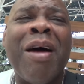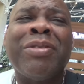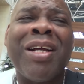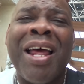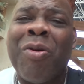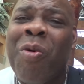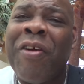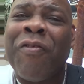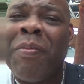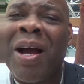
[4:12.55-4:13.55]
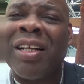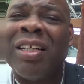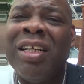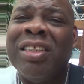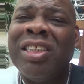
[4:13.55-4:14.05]
I'm trying to wait for my
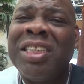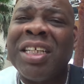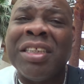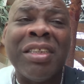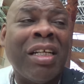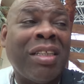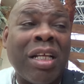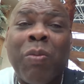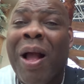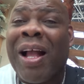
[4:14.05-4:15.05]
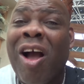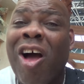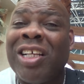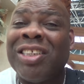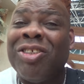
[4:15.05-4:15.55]
chicken. That's why
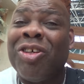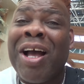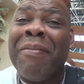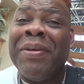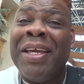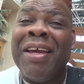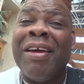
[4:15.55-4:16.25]
God still got me here.